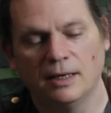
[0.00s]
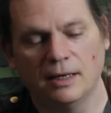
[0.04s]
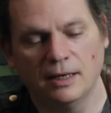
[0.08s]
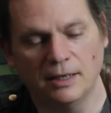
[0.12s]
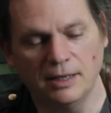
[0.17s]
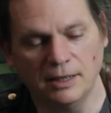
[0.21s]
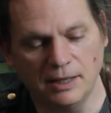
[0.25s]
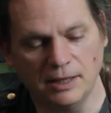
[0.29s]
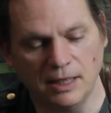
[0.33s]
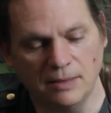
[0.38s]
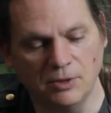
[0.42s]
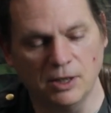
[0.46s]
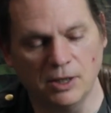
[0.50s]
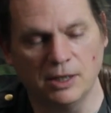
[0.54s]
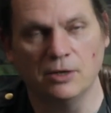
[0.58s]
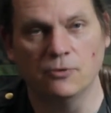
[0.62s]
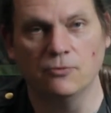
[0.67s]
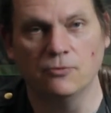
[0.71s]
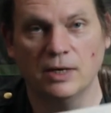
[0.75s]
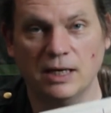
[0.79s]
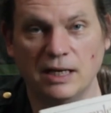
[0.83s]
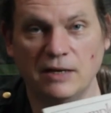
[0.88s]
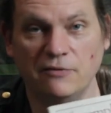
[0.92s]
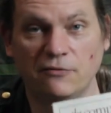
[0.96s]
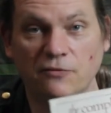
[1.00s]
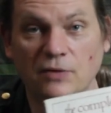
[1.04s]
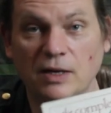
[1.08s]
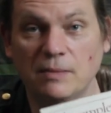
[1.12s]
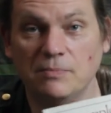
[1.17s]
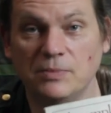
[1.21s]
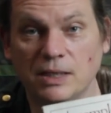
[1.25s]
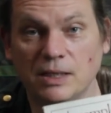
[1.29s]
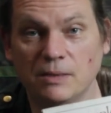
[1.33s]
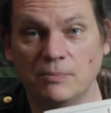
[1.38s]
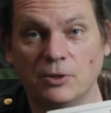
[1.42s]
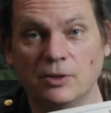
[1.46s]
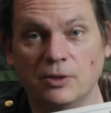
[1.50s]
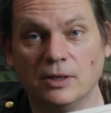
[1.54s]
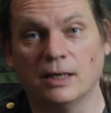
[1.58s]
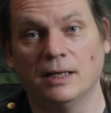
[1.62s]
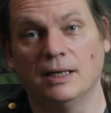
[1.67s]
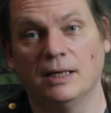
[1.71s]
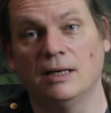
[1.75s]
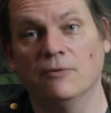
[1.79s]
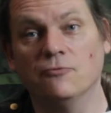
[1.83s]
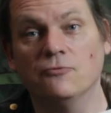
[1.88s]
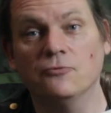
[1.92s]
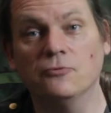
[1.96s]
And it seems like a really flimsy book,
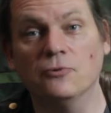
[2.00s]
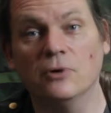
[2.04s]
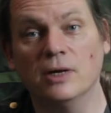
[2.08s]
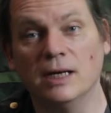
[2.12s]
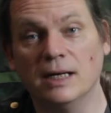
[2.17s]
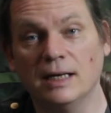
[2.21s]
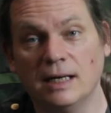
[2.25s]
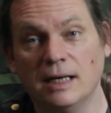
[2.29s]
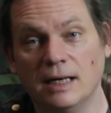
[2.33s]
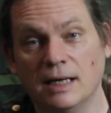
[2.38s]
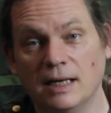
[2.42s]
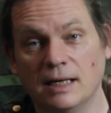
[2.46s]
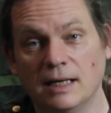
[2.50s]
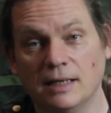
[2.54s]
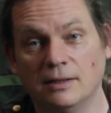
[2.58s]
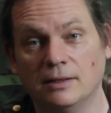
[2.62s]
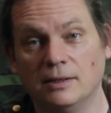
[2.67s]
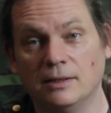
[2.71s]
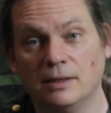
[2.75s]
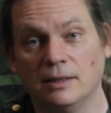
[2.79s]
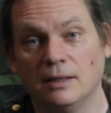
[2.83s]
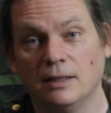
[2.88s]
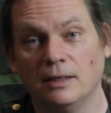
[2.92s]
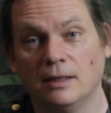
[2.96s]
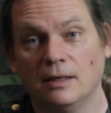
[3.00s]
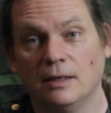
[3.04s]
and it really is.